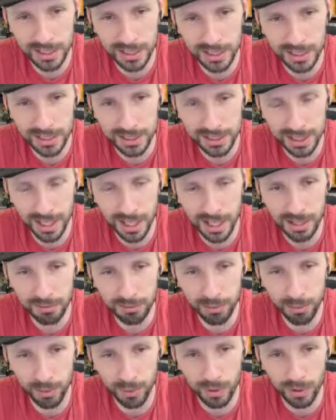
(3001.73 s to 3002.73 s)
and it's
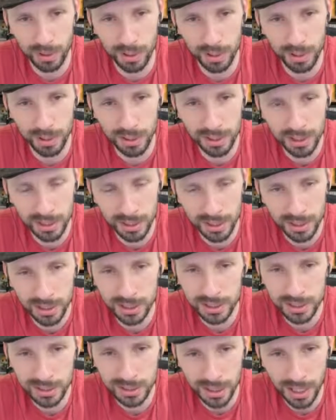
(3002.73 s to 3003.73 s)
time for
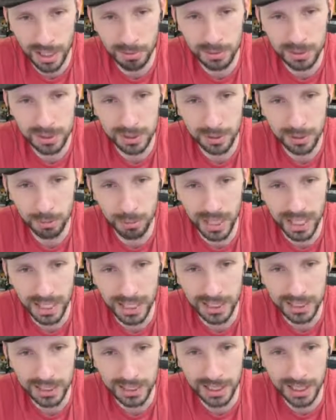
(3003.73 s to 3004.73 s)
Thomas to go
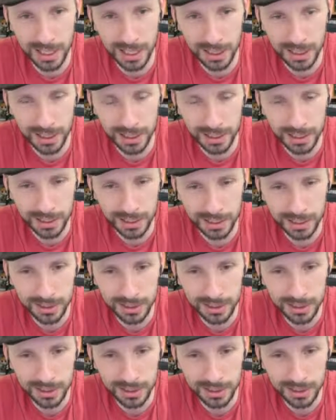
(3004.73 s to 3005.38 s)
back in the attic.